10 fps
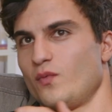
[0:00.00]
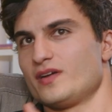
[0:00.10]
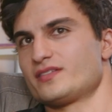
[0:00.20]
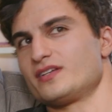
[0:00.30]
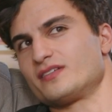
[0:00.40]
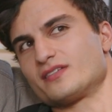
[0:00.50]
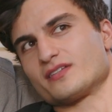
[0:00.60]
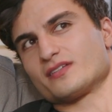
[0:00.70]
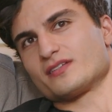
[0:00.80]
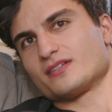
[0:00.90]
wasn't
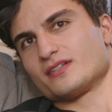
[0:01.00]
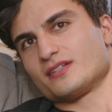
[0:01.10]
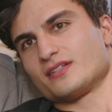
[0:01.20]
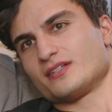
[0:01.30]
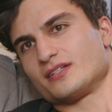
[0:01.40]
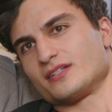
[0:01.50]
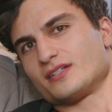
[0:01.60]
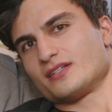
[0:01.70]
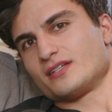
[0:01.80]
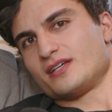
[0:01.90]

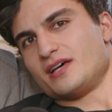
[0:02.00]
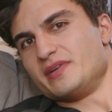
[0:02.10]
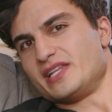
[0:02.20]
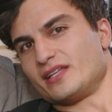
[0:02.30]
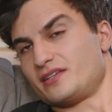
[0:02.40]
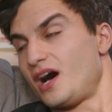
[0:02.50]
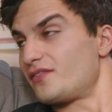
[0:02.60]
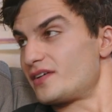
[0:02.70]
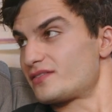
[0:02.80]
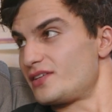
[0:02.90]
immediately
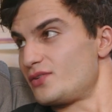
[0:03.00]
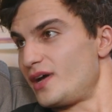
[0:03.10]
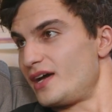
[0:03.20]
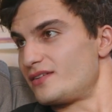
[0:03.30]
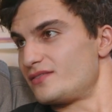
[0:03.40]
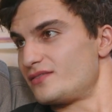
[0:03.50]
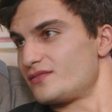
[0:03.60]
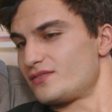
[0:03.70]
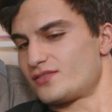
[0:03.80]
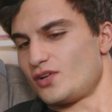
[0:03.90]
obvious that you had
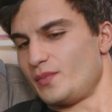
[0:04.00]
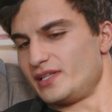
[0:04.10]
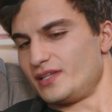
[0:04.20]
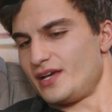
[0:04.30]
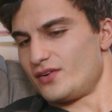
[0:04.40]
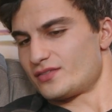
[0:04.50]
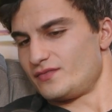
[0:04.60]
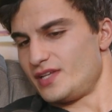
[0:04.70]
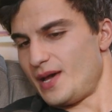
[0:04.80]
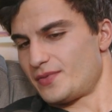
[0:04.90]
so many layers
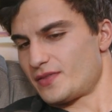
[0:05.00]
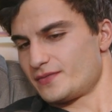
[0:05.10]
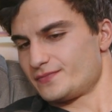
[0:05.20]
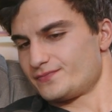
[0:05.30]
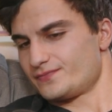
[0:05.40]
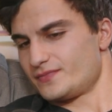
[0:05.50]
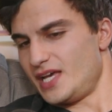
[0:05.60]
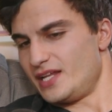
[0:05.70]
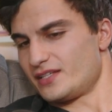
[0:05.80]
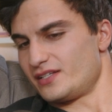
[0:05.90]
of depth
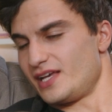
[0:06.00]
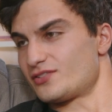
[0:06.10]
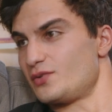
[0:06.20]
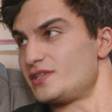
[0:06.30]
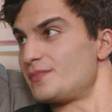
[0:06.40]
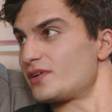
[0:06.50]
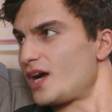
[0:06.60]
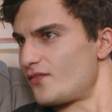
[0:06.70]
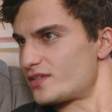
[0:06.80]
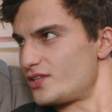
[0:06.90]
and I could get so deep in
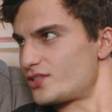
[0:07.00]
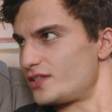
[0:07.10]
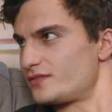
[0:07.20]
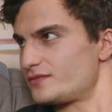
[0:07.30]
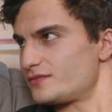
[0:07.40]
conversation.